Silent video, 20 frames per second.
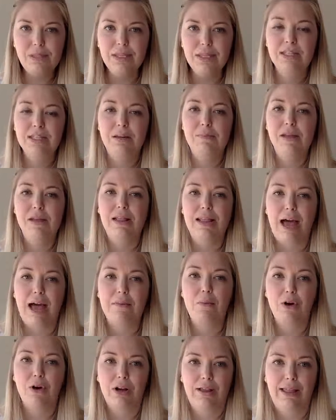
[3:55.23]
It's going to be a
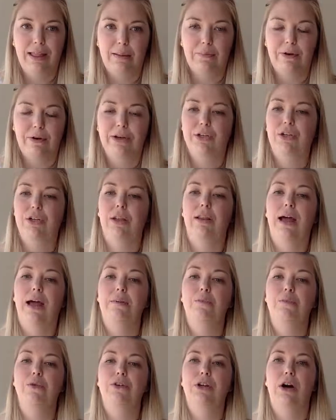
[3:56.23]
lot more collaboration, a
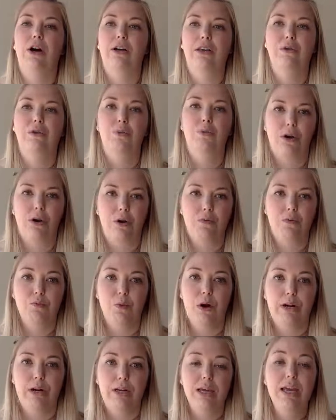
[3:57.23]
lot more talking
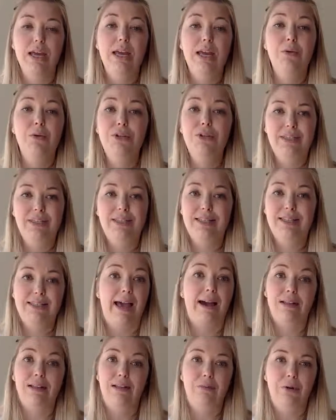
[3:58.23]
one-on-one, which is
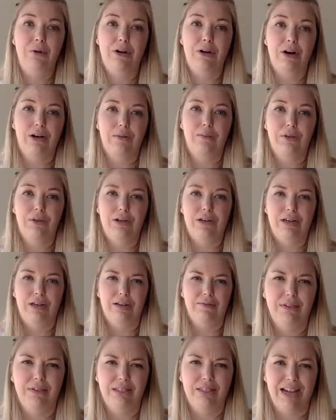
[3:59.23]
exactly what our community
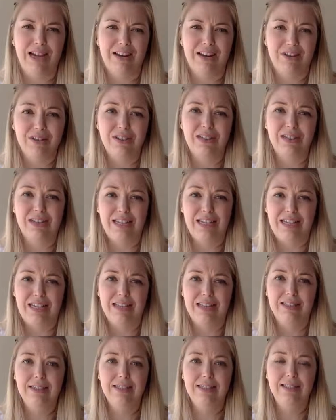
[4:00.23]
designers
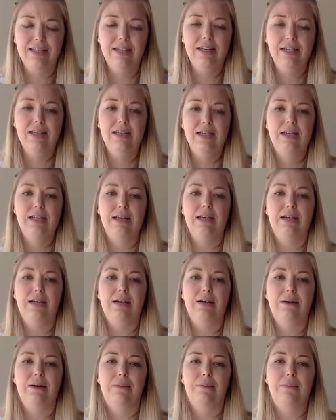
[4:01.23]
needs.
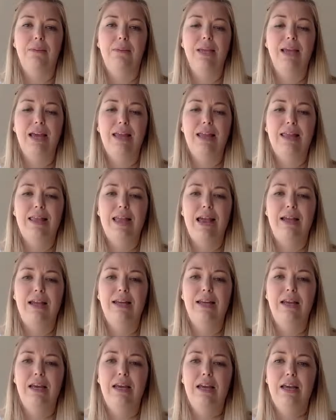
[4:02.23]
And
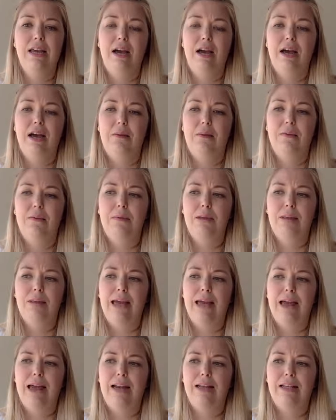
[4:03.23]
then
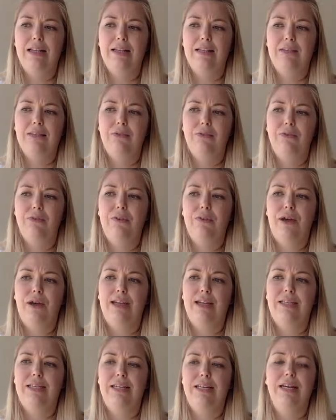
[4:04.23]
that sort of
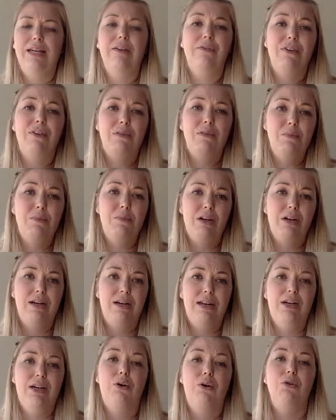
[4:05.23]
idea of
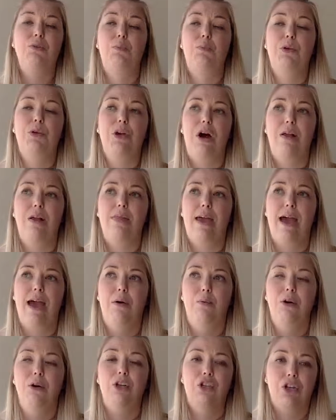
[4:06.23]
community goes beyond that.
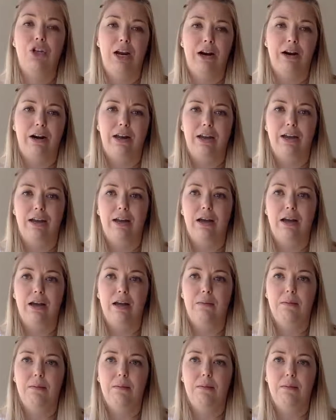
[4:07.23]
We're sharing
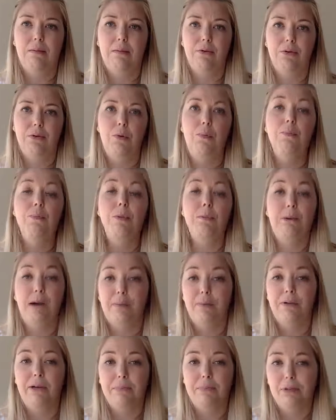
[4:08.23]
through
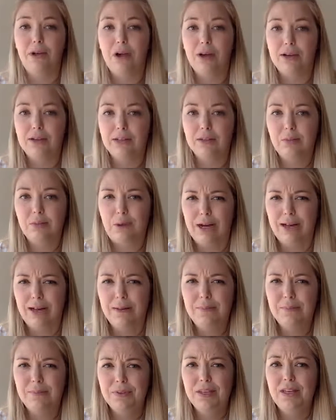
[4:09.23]
the public blog as
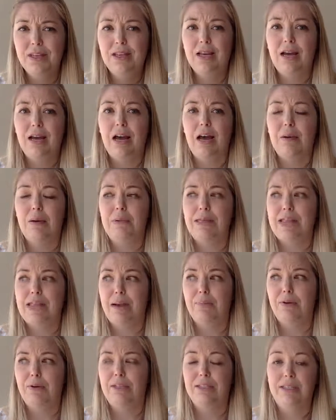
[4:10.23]
well.
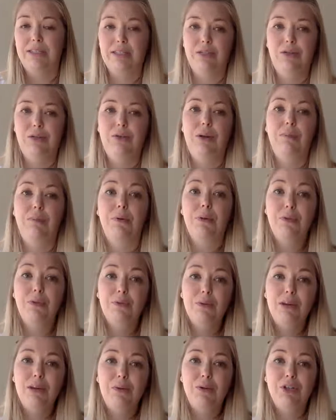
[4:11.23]
And that brings us to number
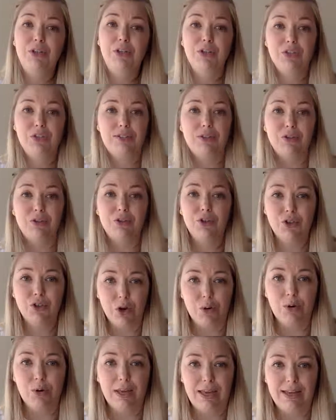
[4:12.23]
3, which is
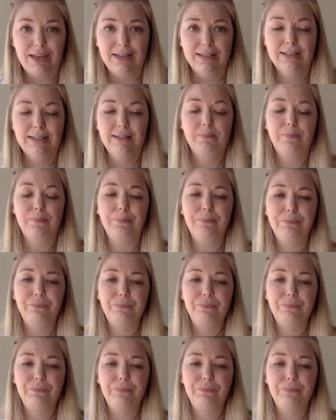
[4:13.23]
showcase.